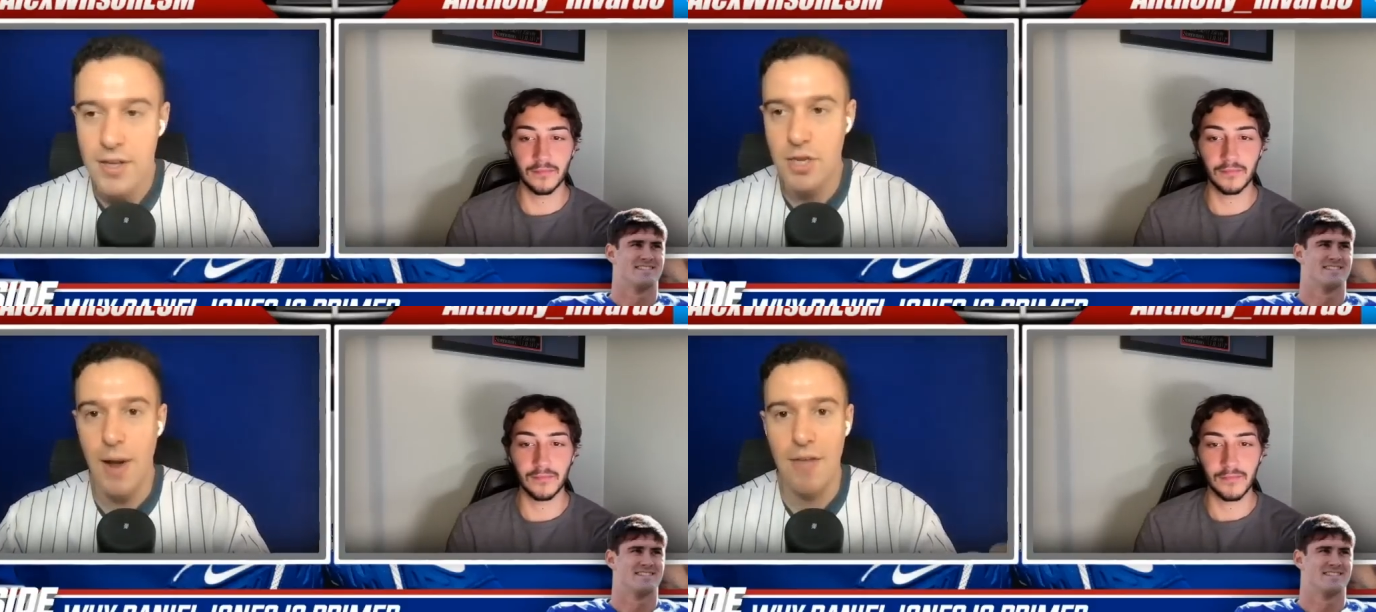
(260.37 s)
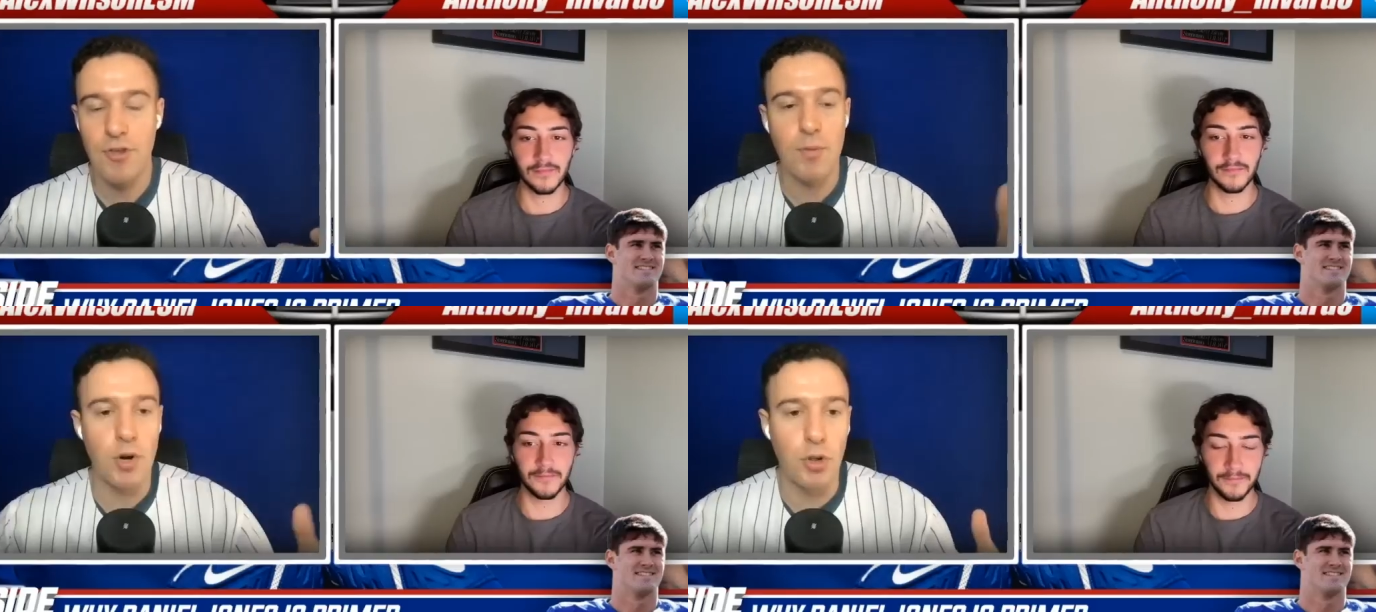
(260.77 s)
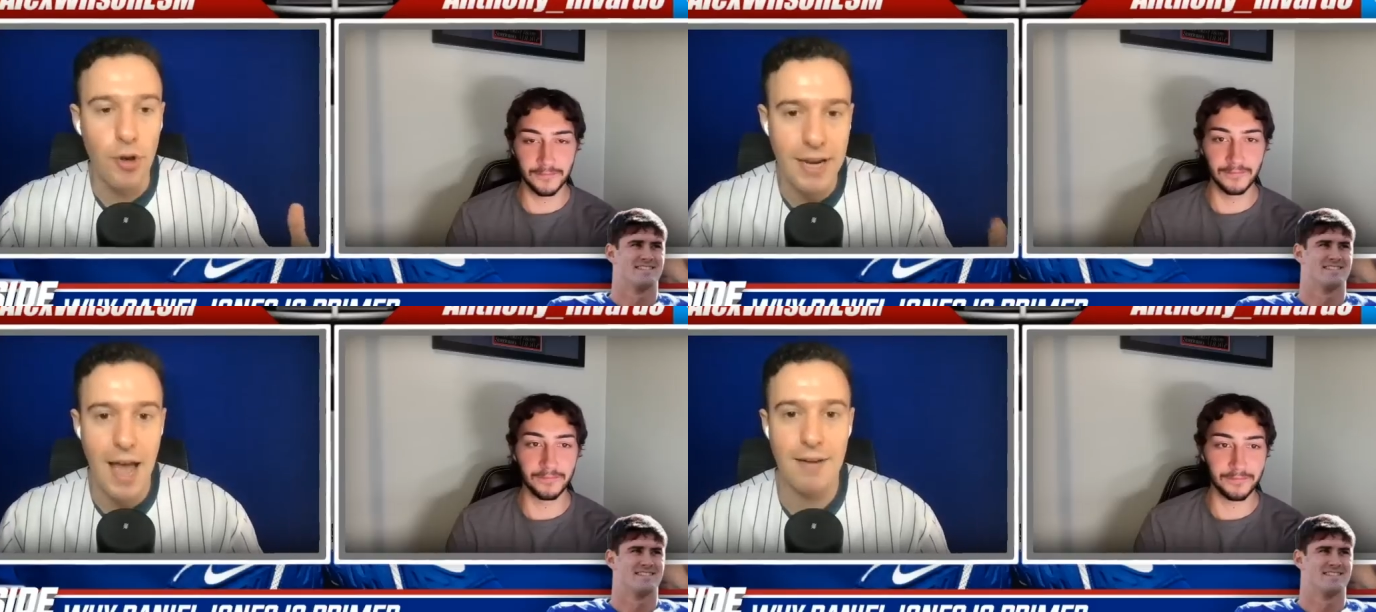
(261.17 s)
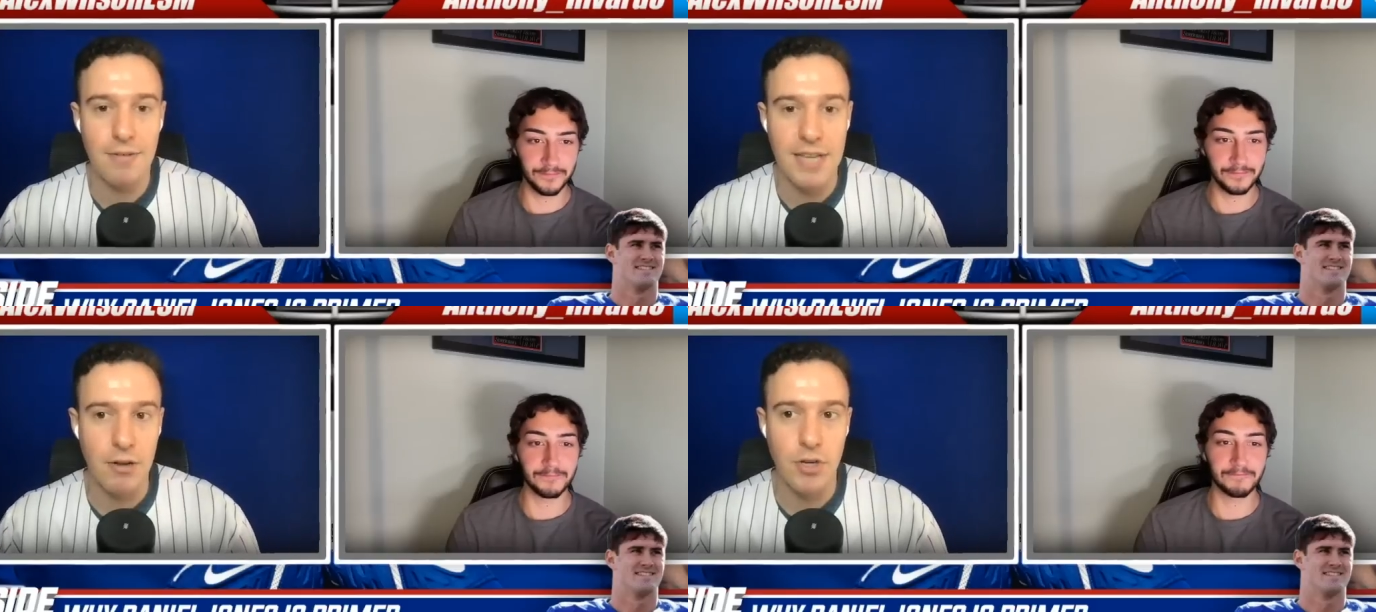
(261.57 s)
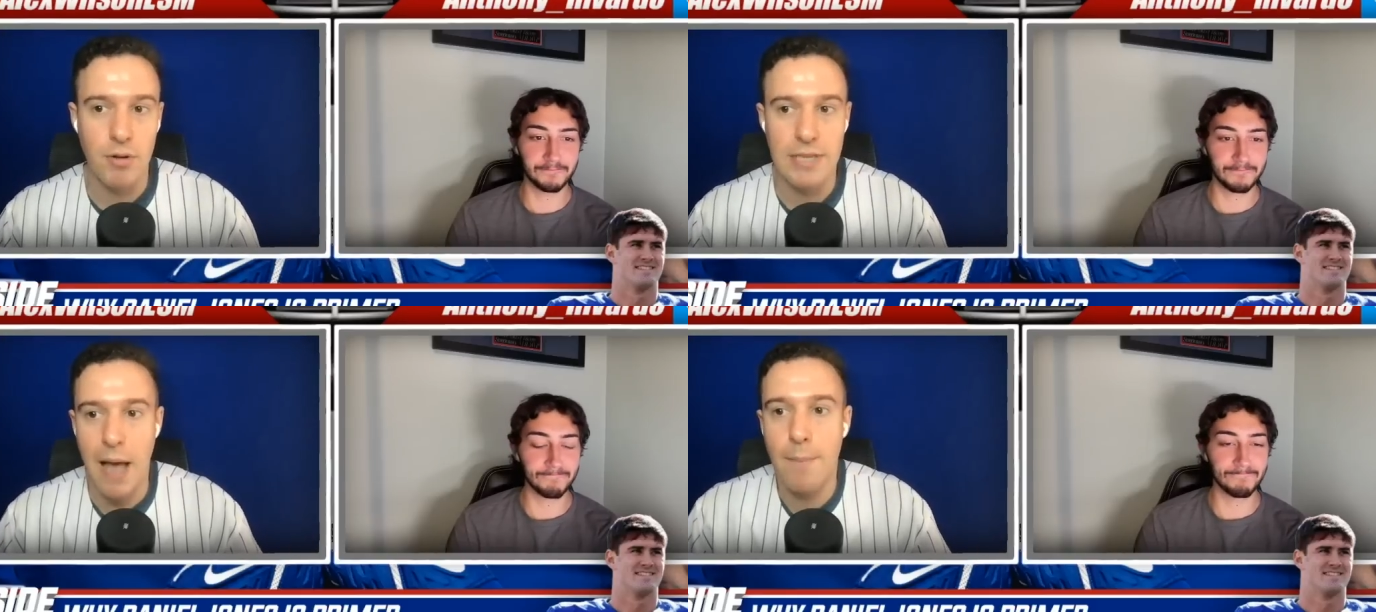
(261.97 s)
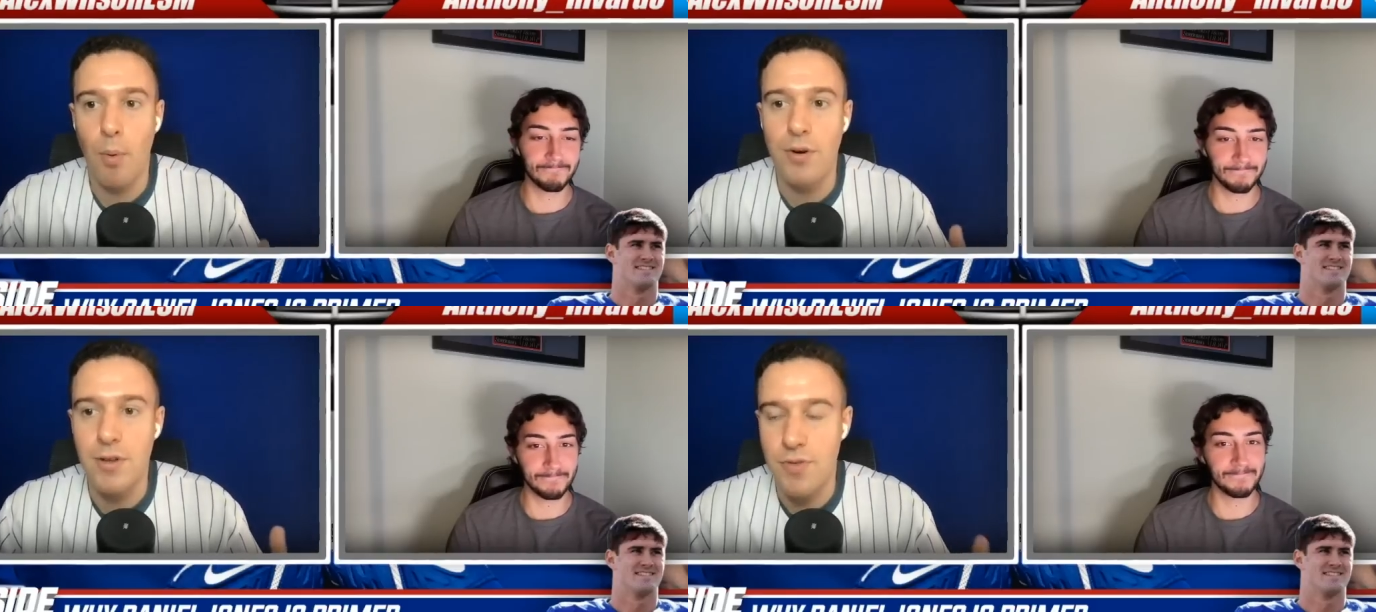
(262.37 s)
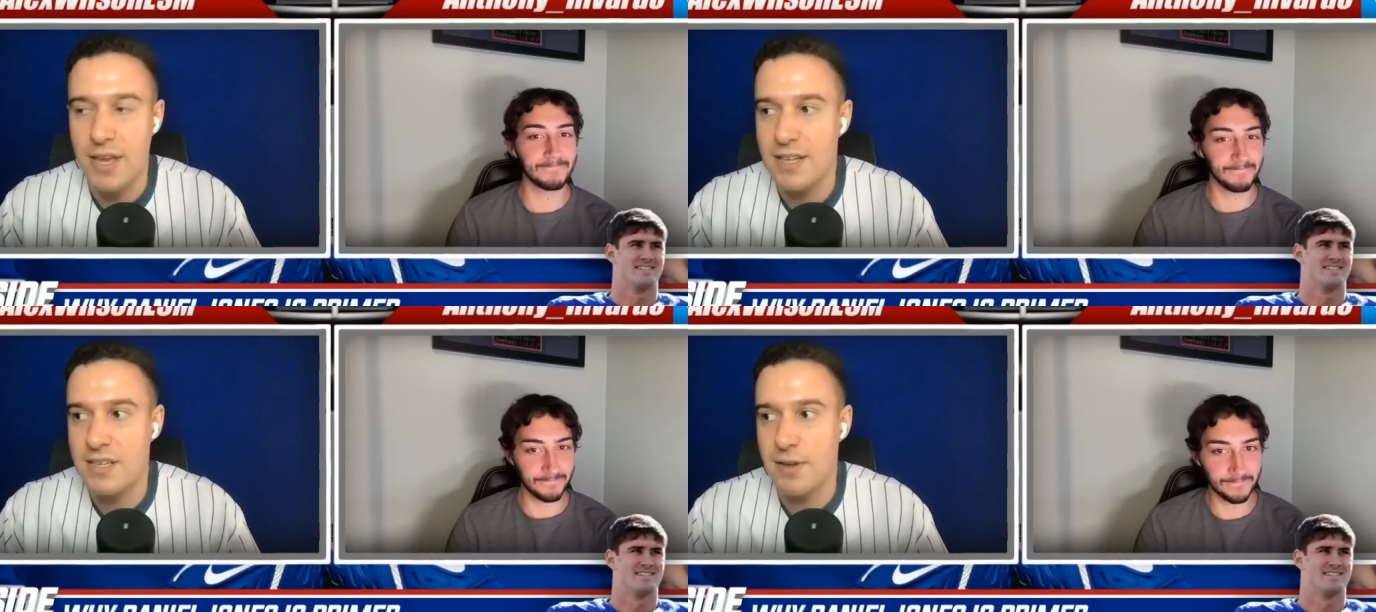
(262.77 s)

Speaker 1: So, Anthony, when you're looking at Daniel Jones, how important do you think it is this